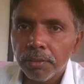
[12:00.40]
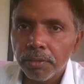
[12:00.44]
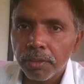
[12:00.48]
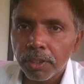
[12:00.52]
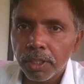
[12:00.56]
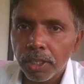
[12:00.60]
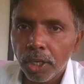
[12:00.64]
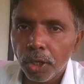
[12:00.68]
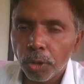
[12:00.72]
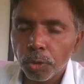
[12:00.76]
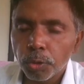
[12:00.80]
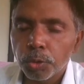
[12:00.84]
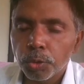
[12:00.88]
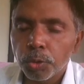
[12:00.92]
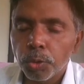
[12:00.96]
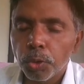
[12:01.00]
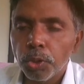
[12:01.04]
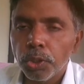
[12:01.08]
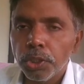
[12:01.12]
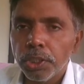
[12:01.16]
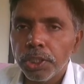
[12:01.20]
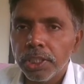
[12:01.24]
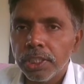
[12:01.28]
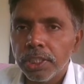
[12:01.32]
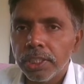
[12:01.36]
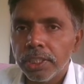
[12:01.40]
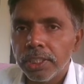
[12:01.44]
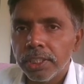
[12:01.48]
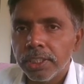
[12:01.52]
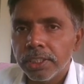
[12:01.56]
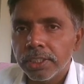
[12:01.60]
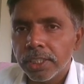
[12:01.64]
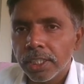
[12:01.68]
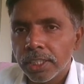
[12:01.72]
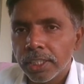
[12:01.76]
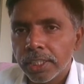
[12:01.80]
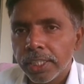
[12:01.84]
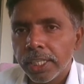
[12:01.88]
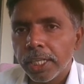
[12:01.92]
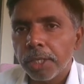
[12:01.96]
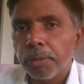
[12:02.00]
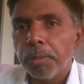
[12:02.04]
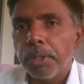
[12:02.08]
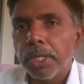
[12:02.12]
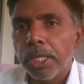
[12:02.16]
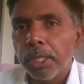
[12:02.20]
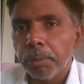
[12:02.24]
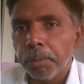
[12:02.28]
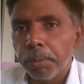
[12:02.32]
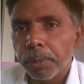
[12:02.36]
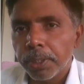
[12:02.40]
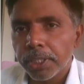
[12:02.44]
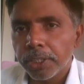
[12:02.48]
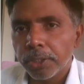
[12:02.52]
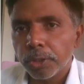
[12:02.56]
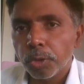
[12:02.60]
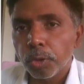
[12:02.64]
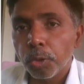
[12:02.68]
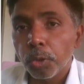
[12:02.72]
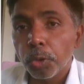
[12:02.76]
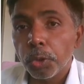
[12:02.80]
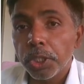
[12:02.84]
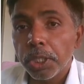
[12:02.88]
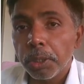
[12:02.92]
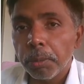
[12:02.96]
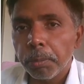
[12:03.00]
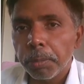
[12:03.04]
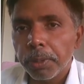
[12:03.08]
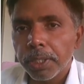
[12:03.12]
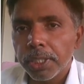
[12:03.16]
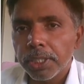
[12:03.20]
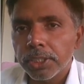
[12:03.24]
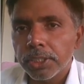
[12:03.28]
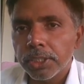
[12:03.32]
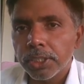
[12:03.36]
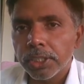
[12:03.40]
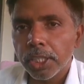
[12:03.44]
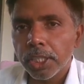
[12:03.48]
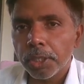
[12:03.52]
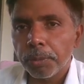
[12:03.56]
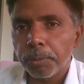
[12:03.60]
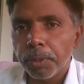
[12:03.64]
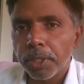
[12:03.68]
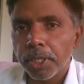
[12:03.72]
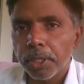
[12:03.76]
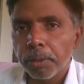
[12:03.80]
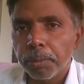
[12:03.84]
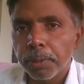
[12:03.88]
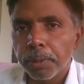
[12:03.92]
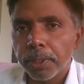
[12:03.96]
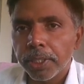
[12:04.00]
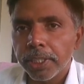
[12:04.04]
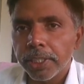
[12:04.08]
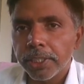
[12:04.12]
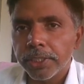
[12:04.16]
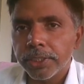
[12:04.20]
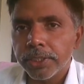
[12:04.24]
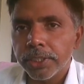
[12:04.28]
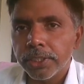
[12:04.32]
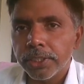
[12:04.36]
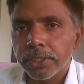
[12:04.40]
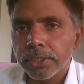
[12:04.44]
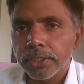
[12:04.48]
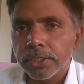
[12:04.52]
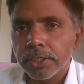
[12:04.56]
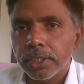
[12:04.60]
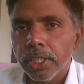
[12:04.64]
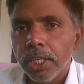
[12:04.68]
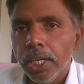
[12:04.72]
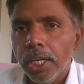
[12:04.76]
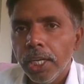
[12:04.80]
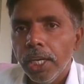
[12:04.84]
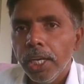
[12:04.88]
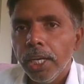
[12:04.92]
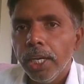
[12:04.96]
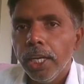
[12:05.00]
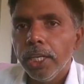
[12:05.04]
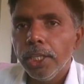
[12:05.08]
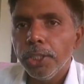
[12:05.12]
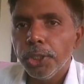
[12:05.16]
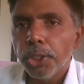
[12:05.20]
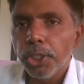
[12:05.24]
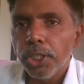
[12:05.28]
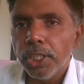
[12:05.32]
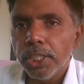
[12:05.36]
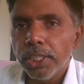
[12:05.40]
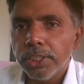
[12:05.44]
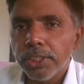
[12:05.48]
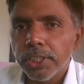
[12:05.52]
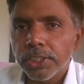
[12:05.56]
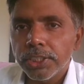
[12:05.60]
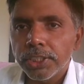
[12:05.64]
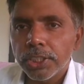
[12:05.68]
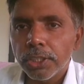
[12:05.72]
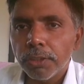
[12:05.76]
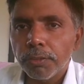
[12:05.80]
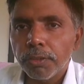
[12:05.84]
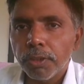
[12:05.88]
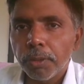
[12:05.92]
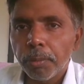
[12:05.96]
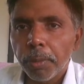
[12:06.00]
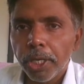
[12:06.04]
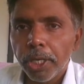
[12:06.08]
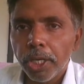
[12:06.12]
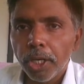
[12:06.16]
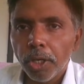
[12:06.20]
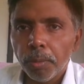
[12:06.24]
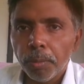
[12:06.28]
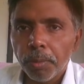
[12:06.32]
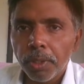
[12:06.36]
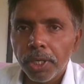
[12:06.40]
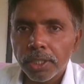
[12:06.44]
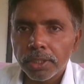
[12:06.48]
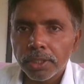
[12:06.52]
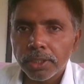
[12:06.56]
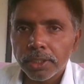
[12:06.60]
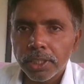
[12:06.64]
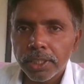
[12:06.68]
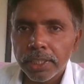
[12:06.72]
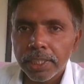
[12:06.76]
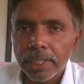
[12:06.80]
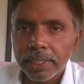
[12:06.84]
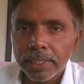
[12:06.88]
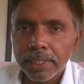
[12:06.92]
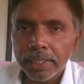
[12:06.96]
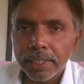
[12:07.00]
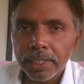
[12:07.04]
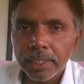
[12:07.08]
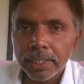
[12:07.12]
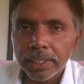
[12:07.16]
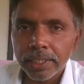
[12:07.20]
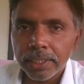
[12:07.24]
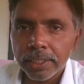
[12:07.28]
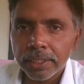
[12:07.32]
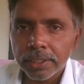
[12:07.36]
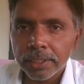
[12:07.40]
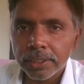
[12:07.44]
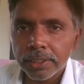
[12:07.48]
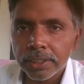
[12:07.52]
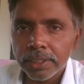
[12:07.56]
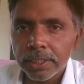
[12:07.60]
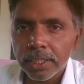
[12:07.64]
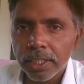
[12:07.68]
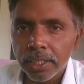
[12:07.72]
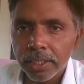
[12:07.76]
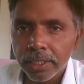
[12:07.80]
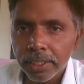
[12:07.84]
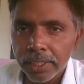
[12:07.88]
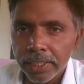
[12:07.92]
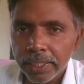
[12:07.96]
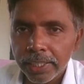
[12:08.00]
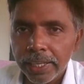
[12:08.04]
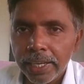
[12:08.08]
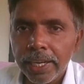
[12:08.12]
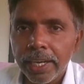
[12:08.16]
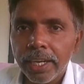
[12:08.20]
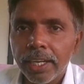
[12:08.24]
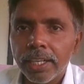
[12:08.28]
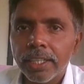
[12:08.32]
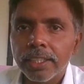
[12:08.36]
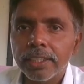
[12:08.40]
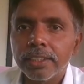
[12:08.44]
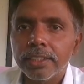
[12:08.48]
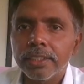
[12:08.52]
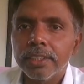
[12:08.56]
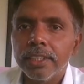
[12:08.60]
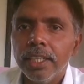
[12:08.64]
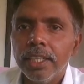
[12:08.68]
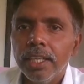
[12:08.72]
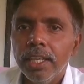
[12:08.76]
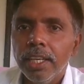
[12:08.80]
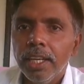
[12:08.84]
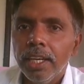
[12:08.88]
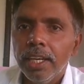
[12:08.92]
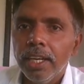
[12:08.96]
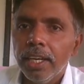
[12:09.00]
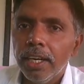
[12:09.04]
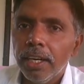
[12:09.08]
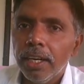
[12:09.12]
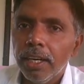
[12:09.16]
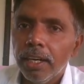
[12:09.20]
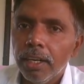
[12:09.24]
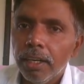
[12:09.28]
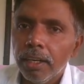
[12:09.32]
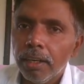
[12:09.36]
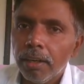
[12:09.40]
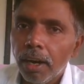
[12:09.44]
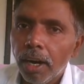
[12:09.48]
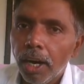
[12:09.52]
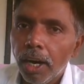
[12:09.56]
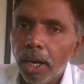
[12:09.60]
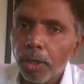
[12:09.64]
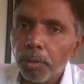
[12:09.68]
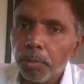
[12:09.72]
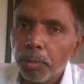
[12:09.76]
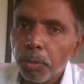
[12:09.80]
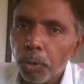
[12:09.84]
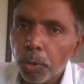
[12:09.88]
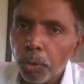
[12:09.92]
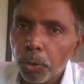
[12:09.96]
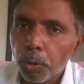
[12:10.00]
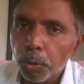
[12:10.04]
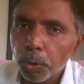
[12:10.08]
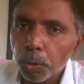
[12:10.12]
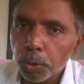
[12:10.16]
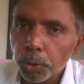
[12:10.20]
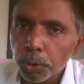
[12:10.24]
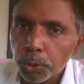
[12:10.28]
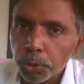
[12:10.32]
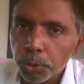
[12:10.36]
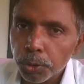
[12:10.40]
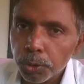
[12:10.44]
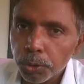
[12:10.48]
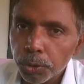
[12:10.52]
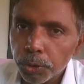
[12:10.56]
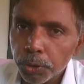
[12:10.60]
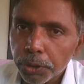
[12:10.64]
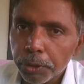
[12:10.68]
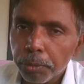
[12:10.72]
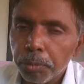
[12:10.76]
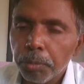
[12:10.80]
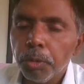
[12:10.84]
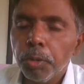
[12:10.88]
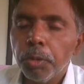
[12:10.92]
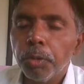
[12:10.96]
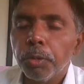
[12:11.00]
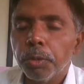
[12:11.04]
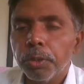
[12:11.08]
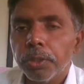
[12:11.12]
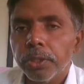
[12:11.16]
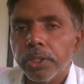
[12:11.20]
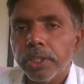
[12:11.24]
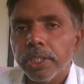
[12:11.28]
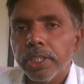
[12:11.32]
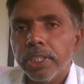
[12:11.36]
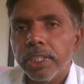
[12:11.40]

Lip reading: for household utilities or thermal applications, low temperature thermal applications, utilization of the biomass and electrical energy or gas almost removed.